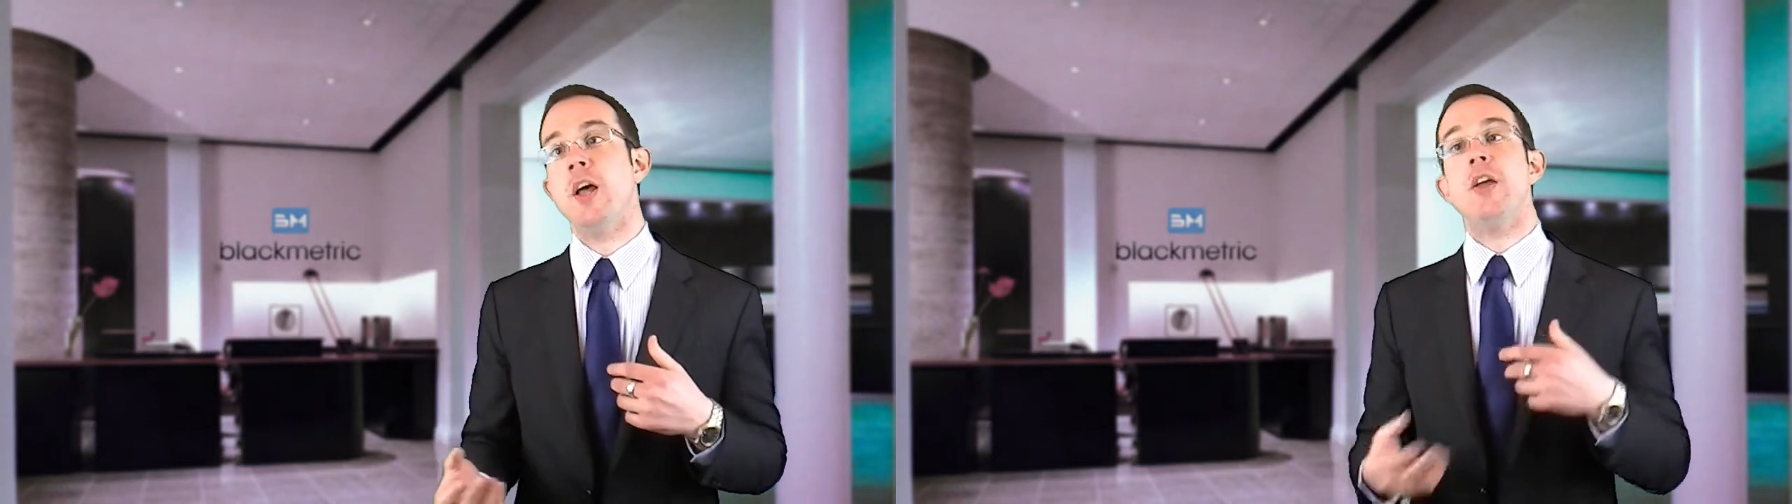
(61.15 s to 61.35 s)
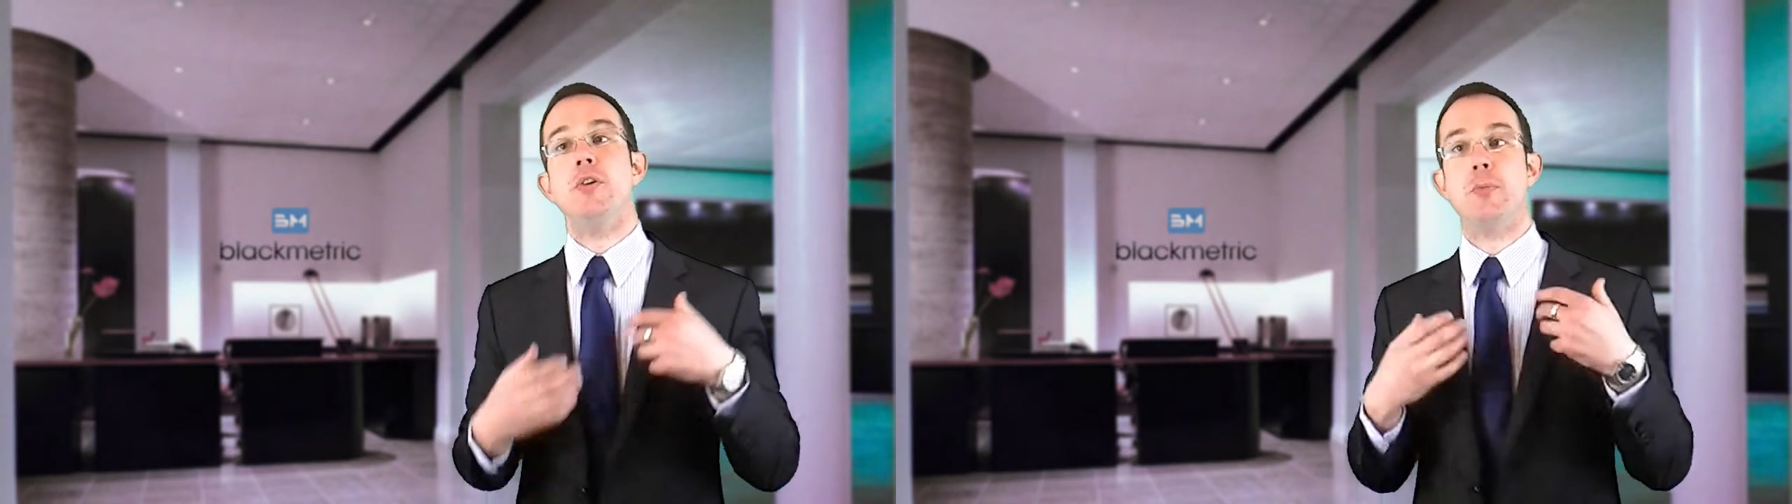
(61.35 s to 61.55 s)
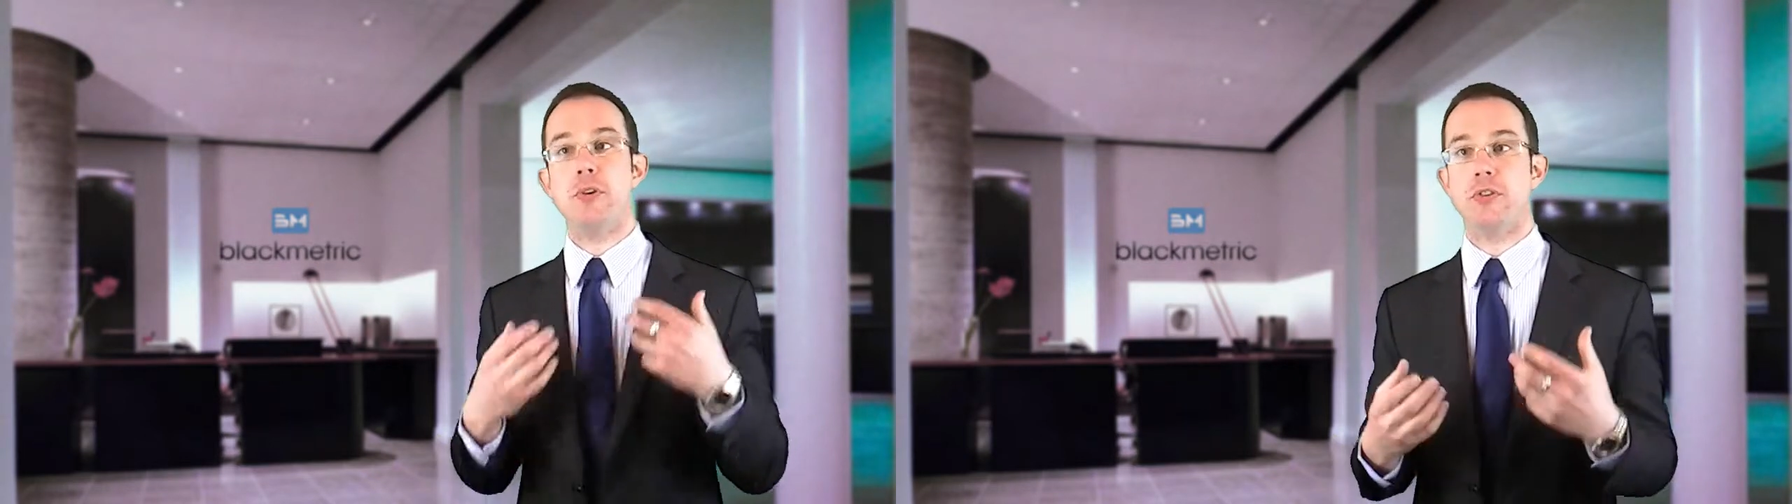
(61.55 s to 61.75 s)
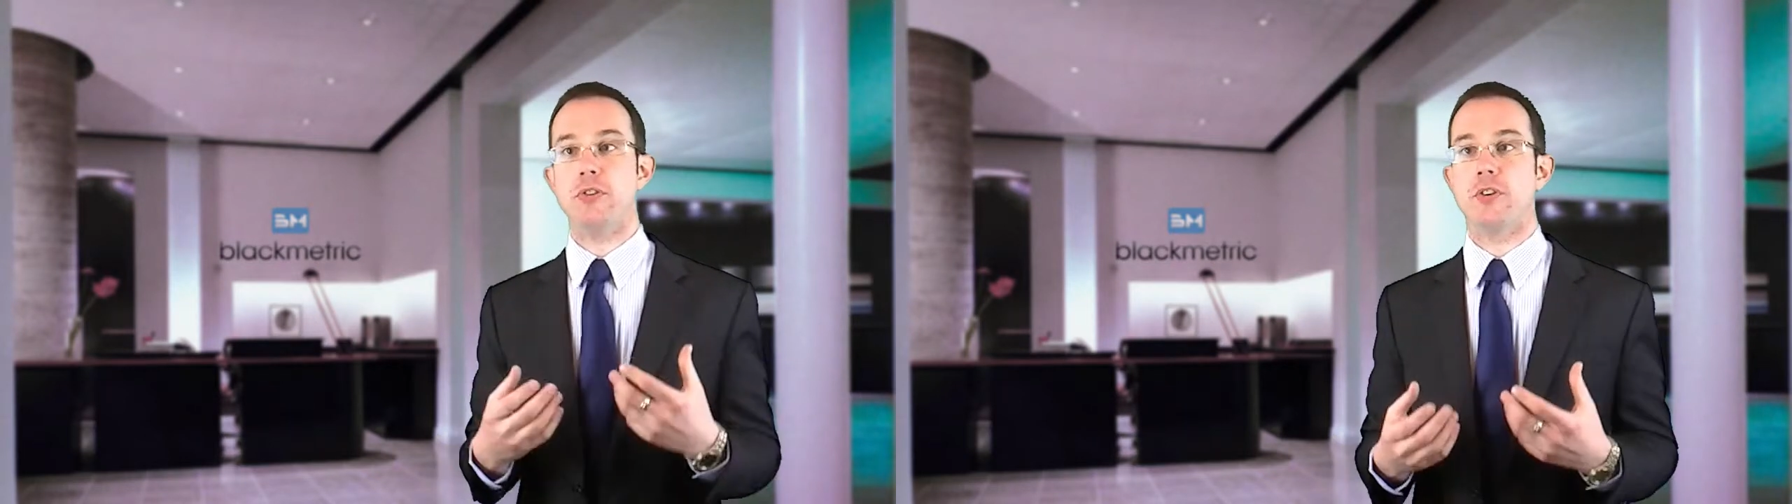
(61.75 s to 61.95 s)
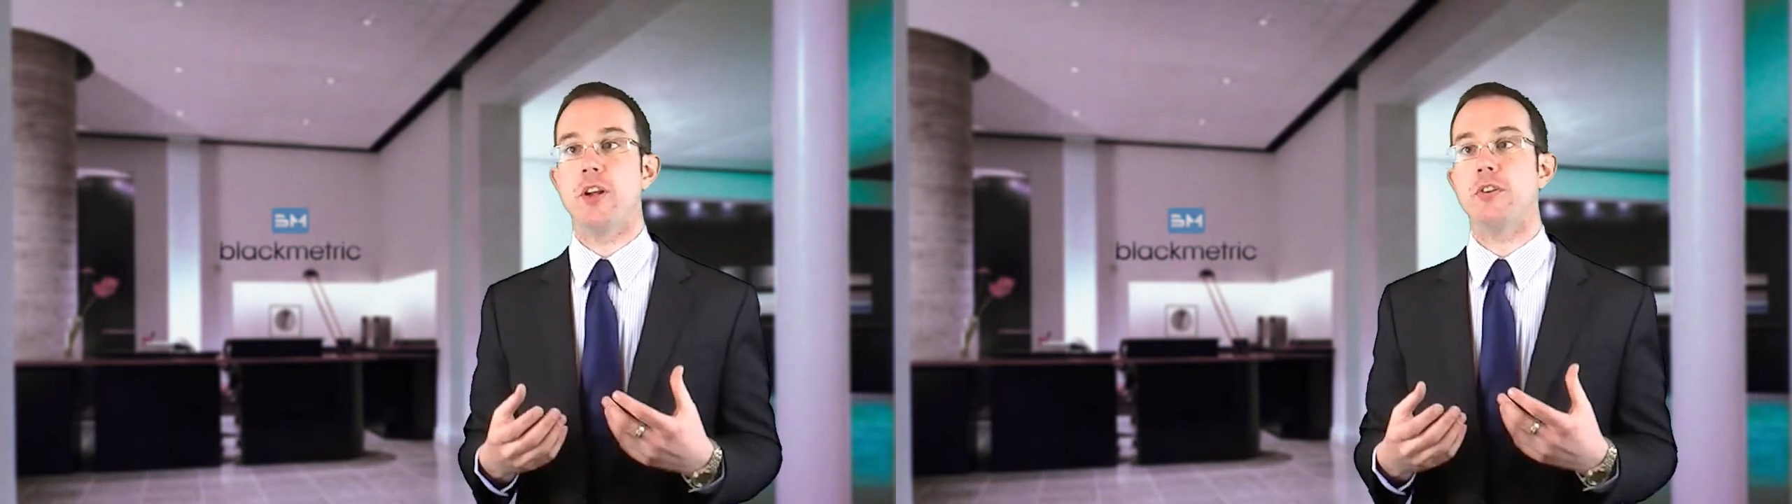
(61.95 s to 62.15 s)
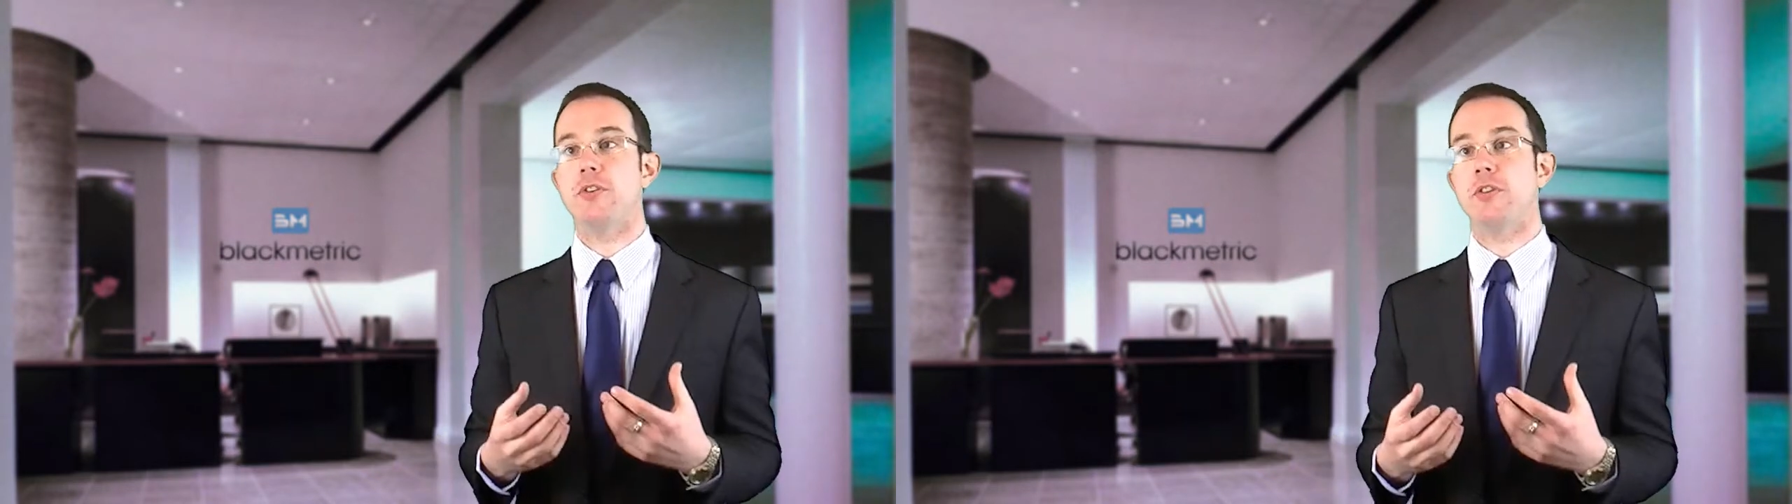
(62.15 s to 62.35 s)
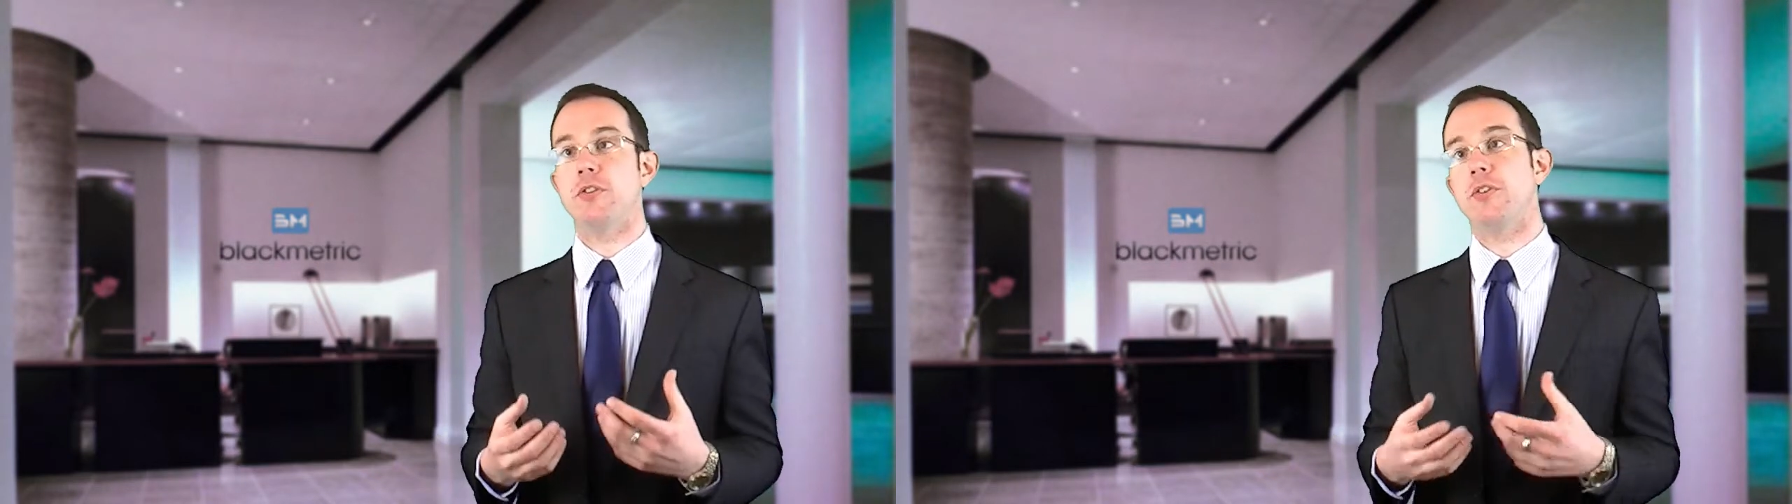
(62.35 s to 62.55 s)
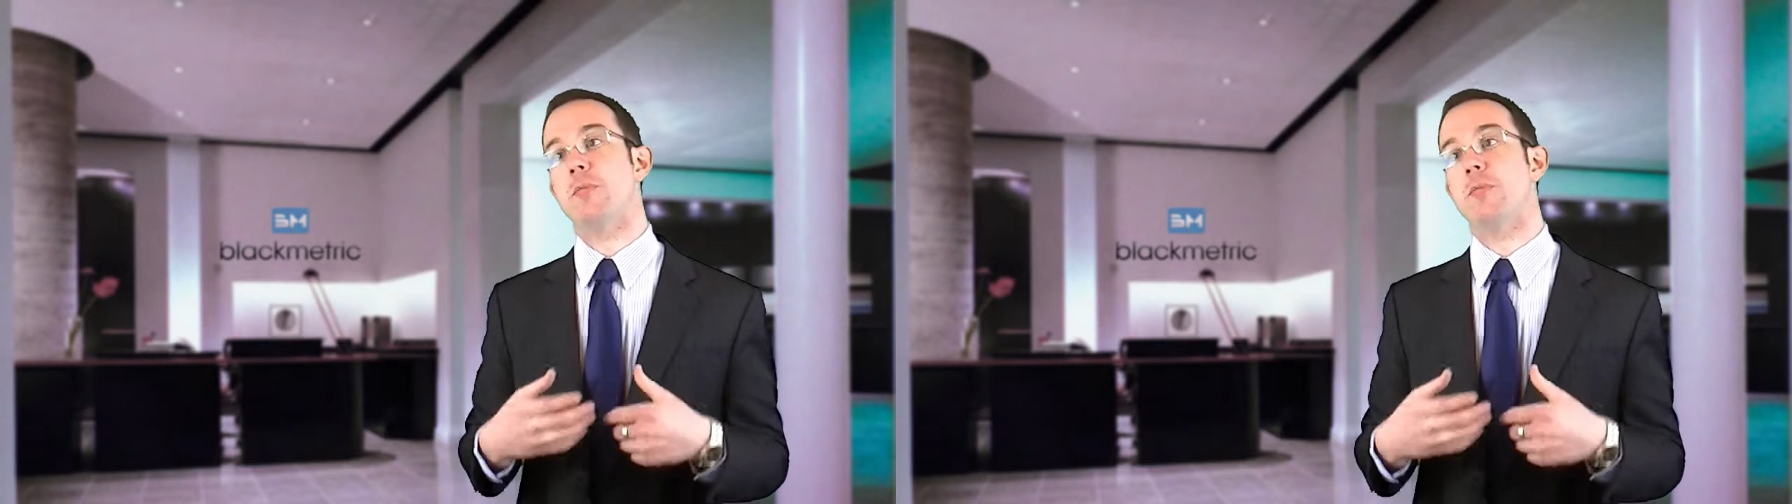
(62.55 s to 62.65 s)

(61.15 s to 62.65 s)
your business analysis